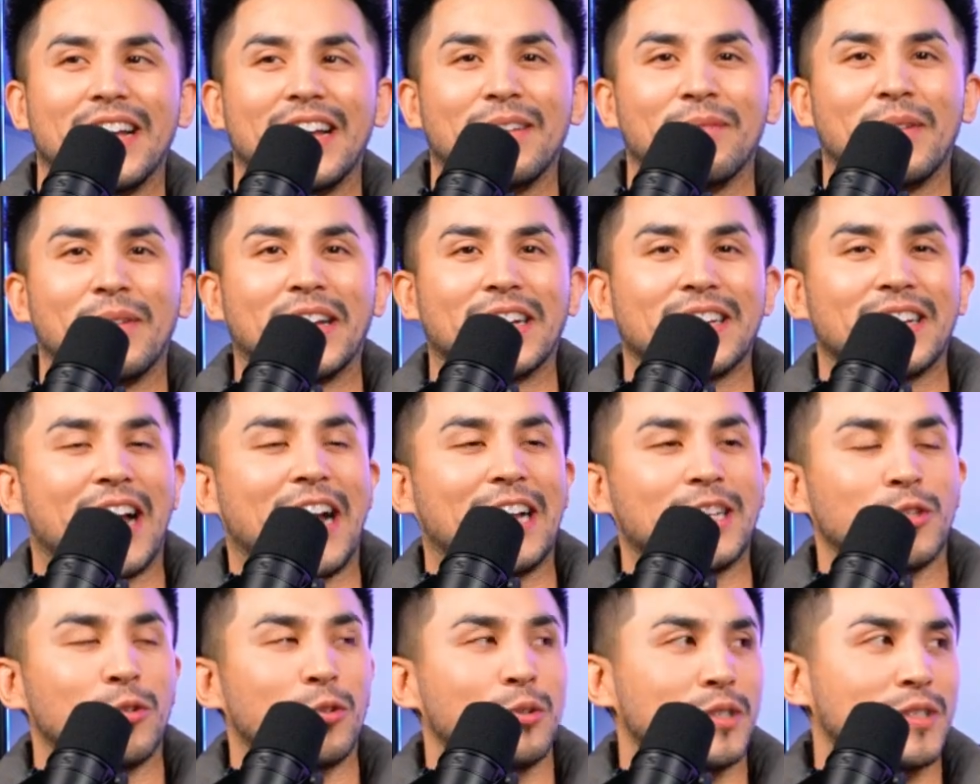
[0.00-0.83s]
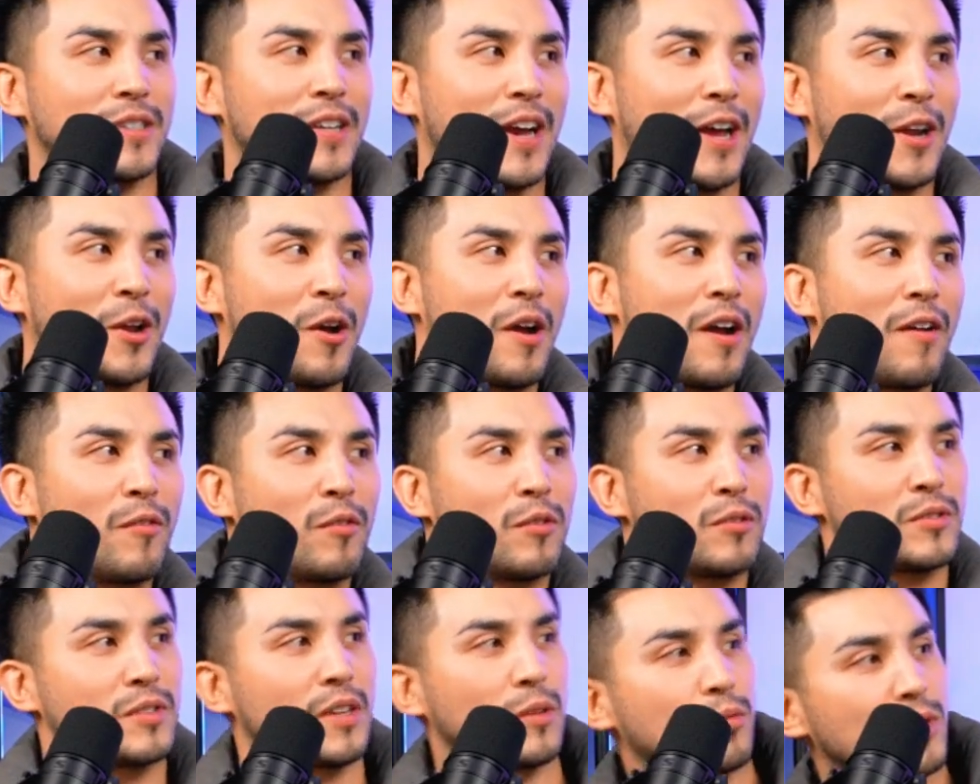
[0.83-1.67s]
And my high school was ghetto.
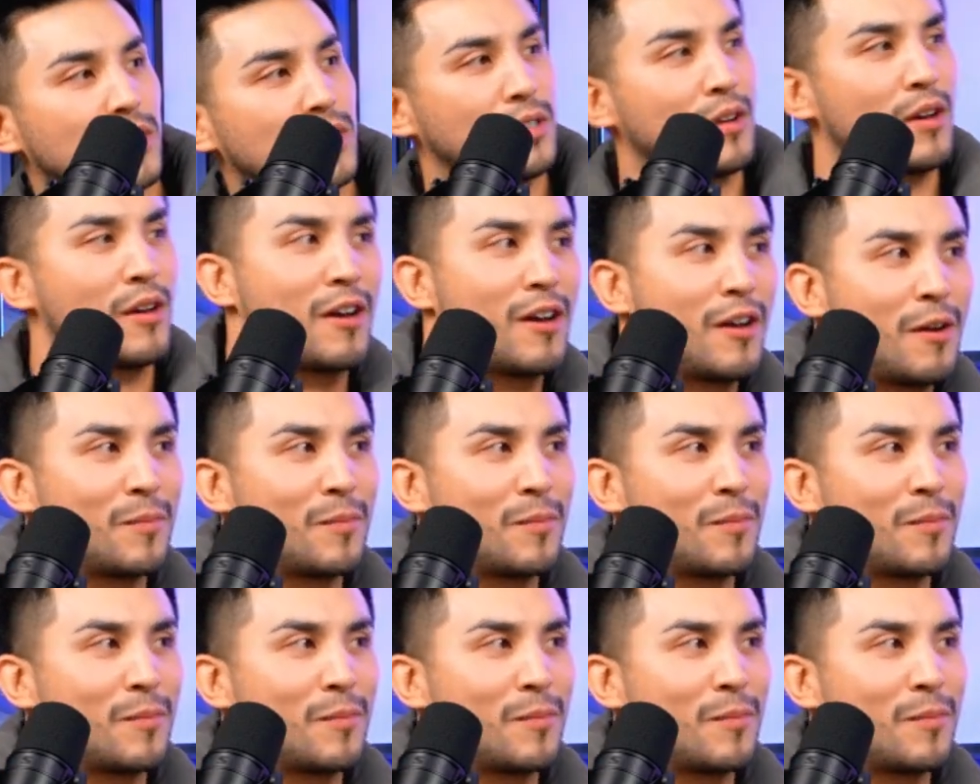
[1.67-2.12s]
Everyone's like, what's up?